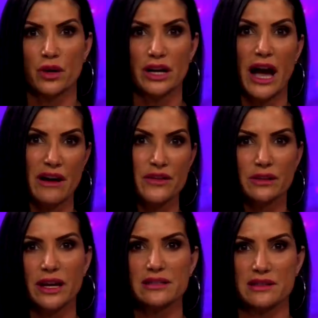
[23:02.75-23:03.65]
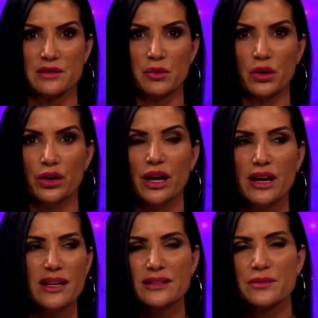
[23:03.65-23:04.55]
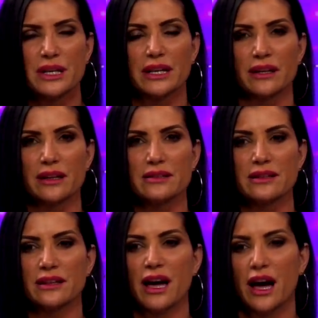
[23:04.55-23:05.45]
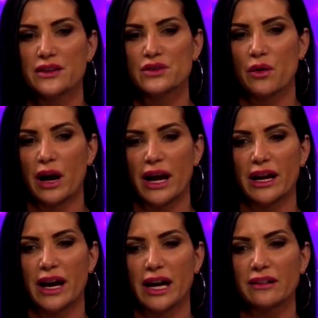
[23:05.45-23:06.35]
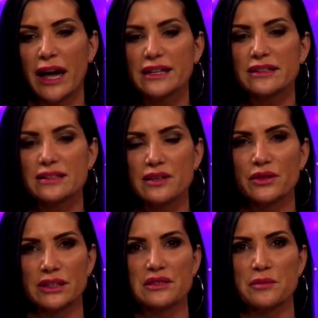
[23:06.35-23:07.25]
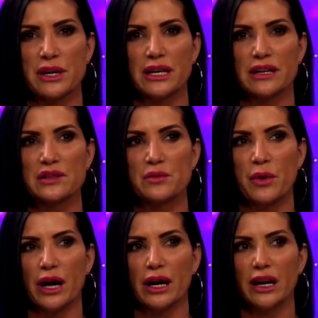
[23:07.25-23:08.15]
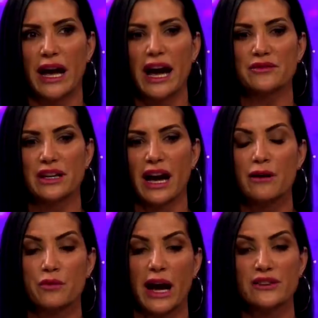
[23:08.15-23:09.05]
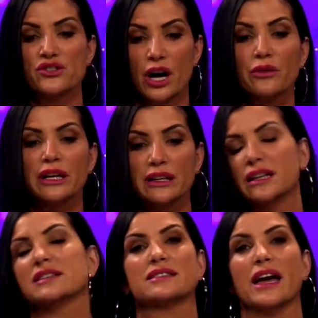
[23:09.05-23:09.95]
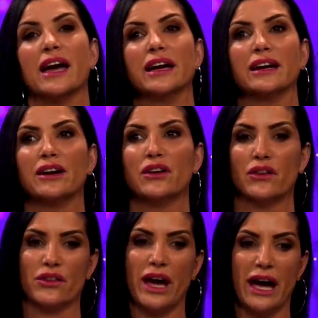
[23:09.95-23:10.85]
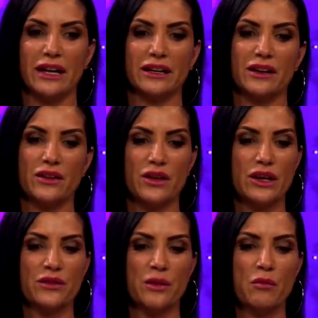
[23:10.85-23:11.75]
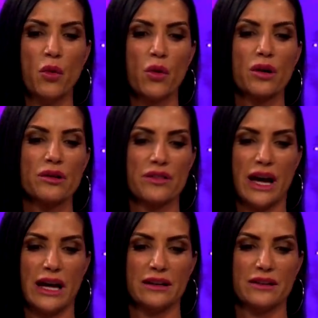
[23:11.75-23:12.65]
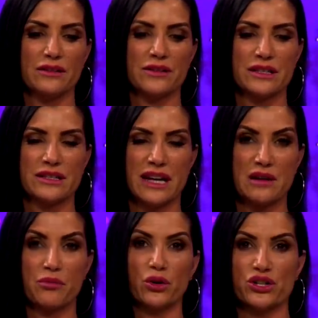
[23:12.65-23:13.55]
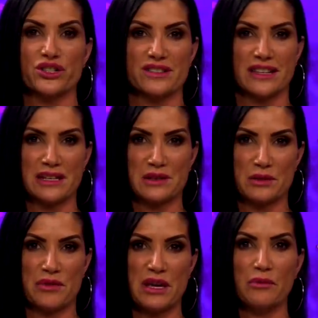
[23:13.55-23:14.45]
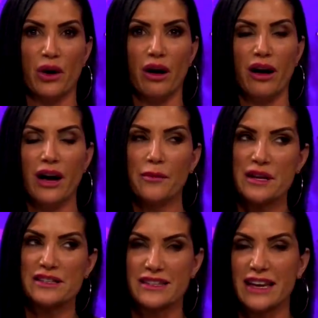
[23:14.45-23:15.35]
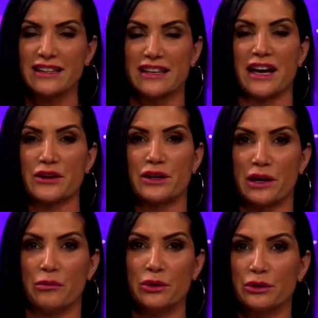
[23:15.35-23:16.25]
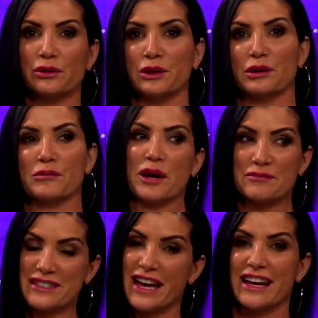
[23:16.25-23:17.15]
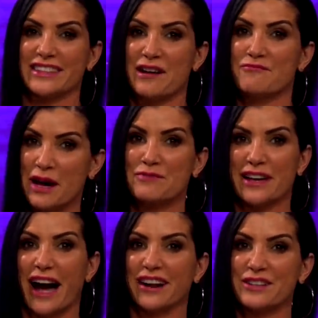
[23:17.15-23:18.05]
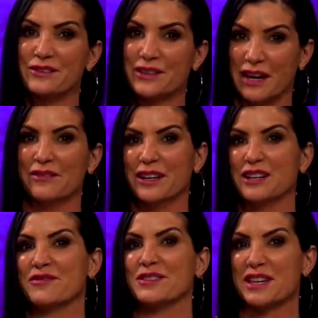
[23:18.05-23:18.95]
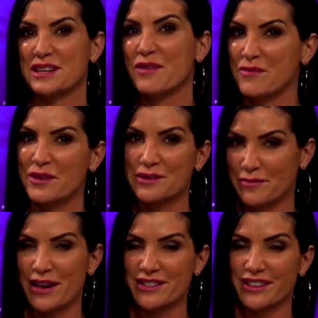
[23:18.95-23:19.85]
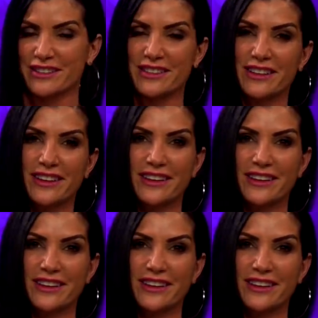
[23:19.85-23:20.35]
and we're going to have their license pulled. It's ridiculous. And so I like the civil disobedience, but I jokingly say that the more that the state pushes against the people, I'm not saying that's how you get a boogaloo, but I'm saying that might be how you get one if you keep up those measures.